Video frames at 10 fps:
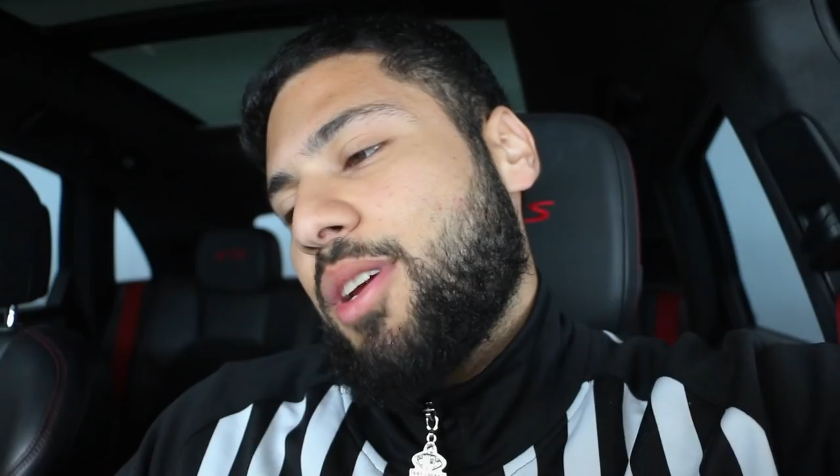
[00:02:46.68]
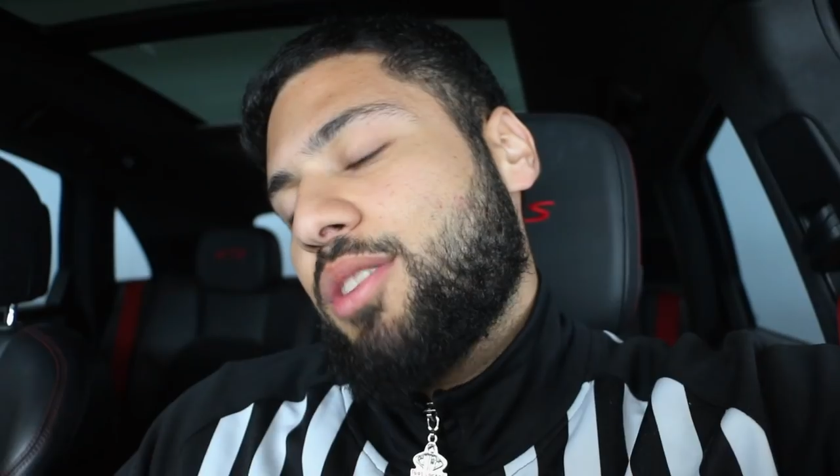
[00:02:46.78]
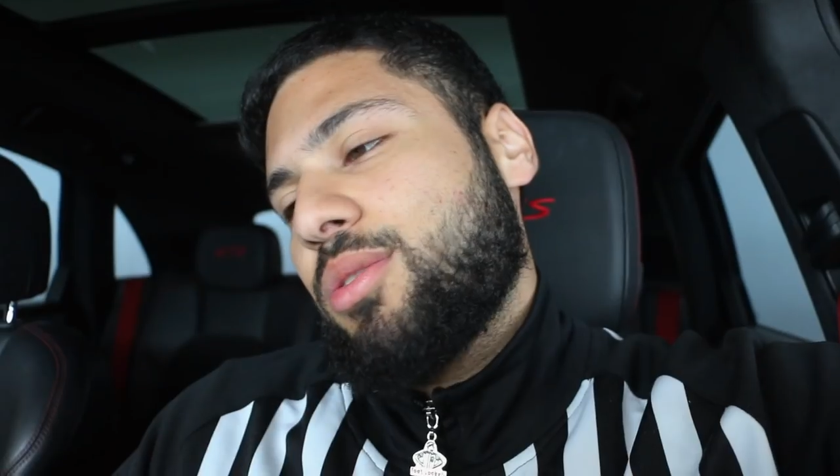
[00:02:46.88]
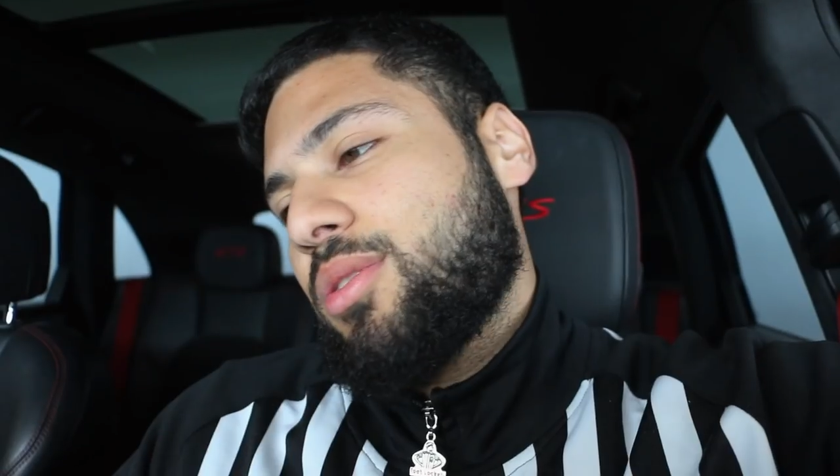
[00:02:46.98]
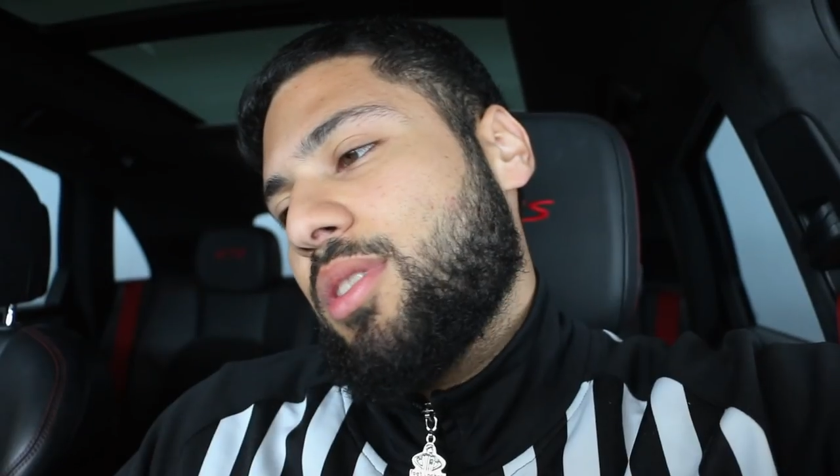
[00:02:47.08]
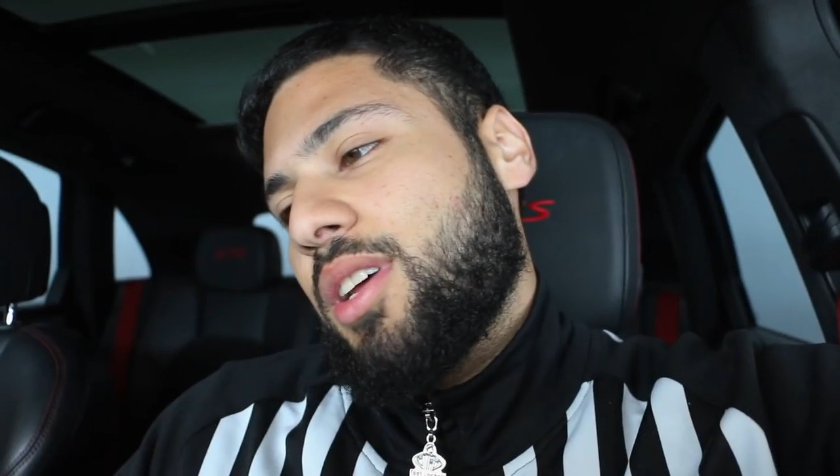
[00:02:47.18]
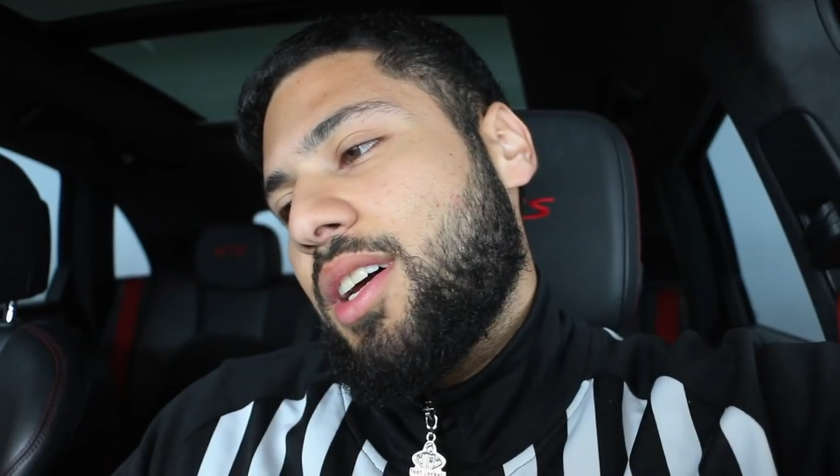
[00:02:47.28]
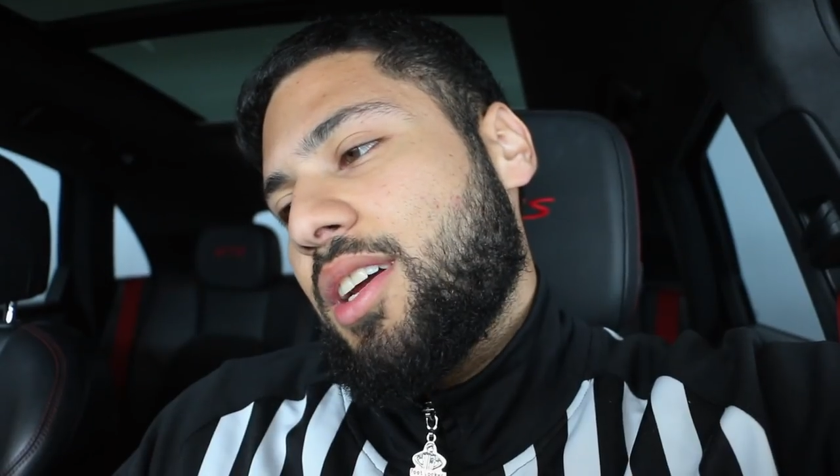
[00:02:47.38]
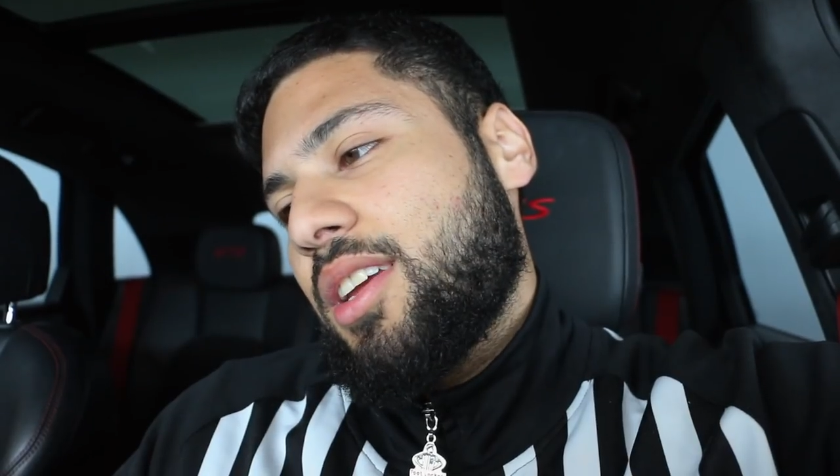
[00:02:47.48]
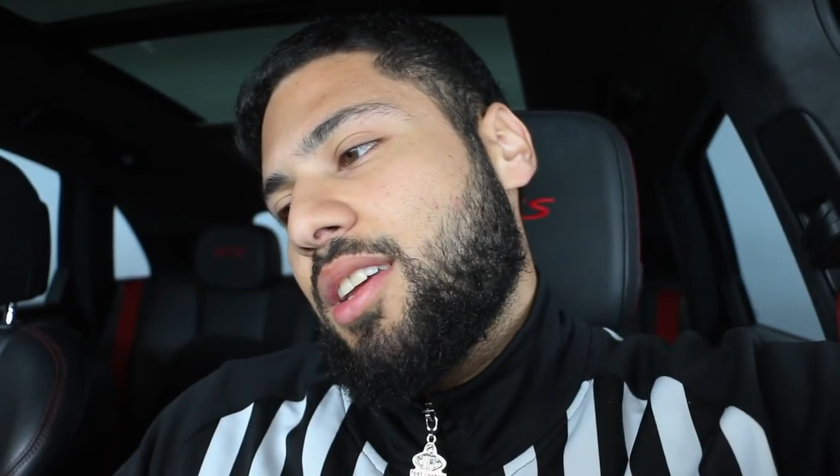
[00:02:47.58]
Make sure to
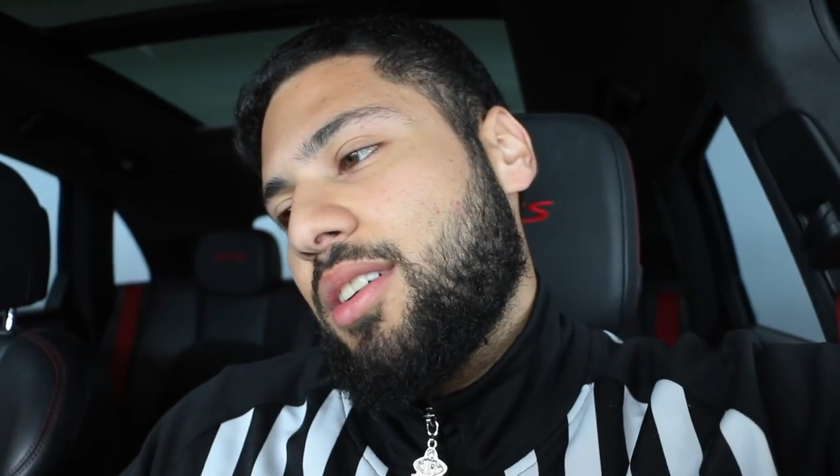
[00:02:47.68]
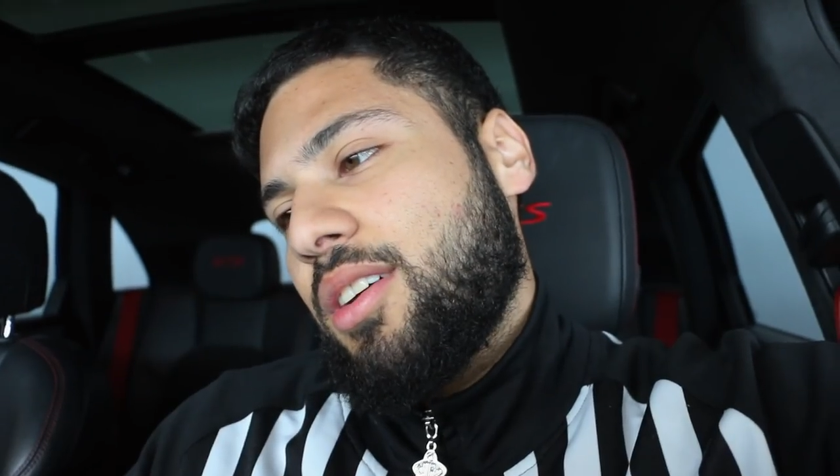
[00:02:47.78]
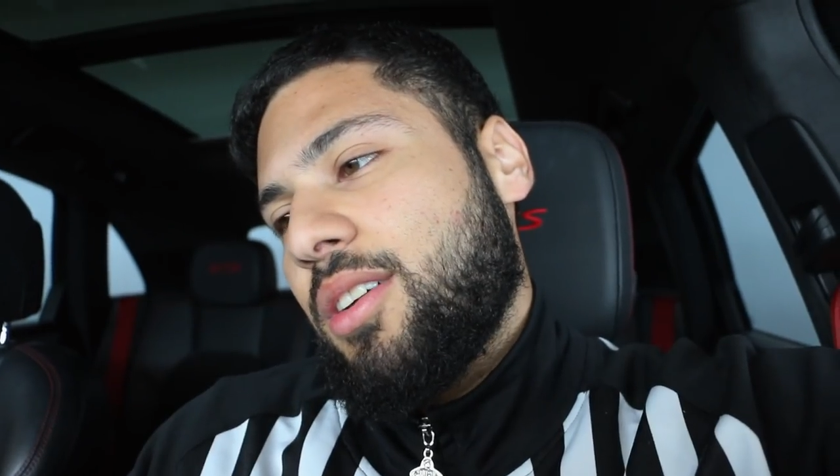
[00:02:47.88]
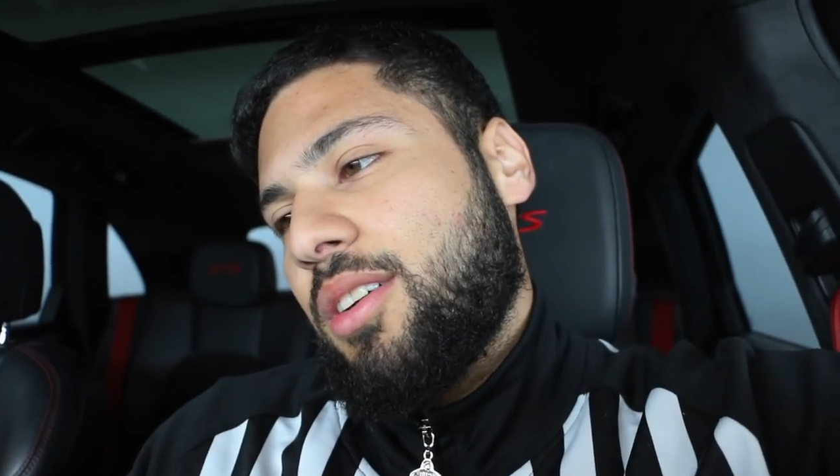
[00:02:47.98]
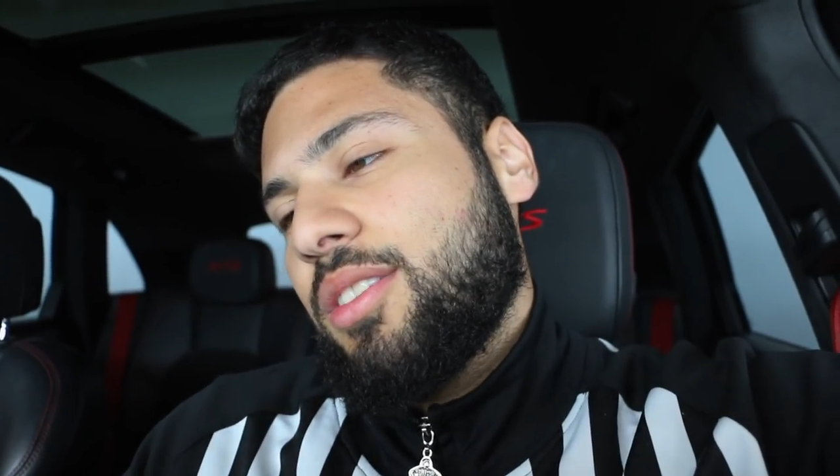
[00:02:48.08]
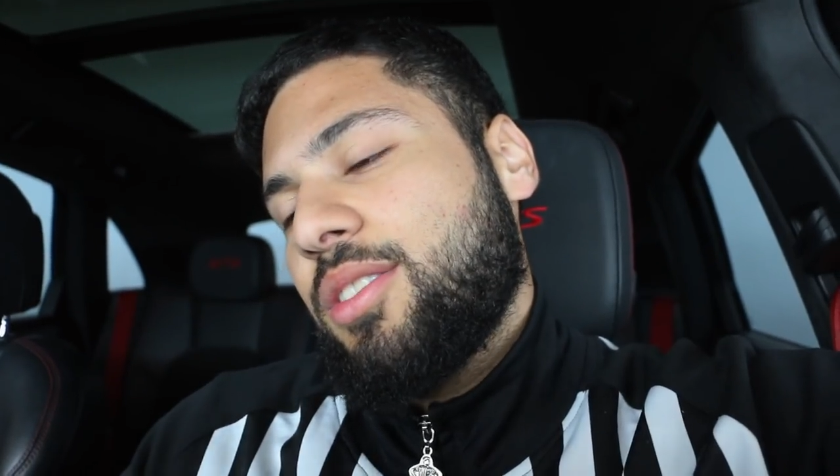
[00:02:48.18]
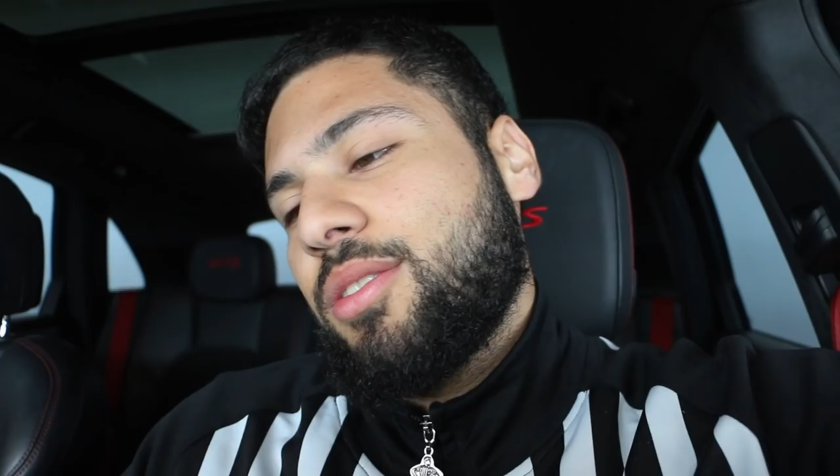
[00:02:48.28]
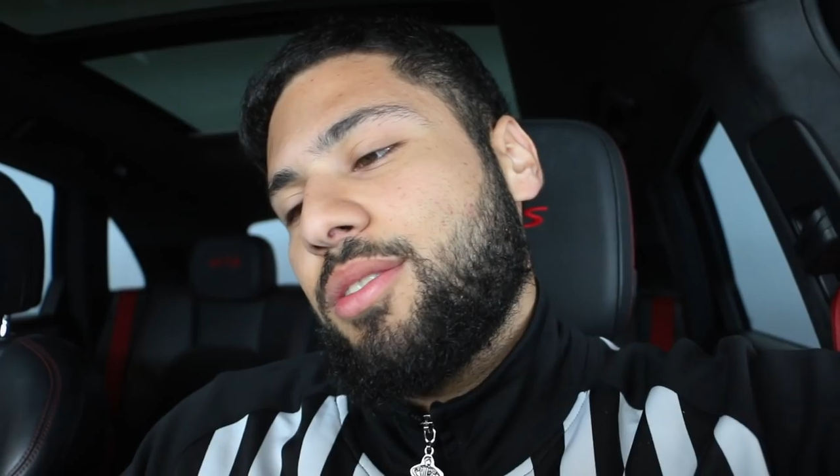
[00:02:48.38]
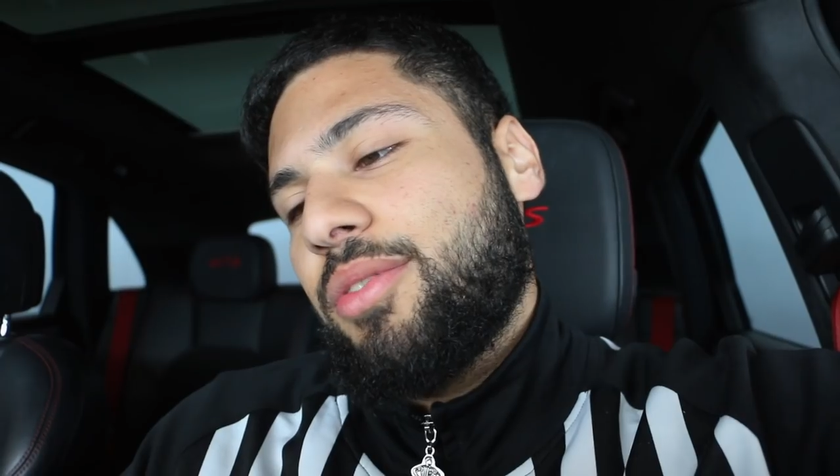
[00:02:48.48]
like all you,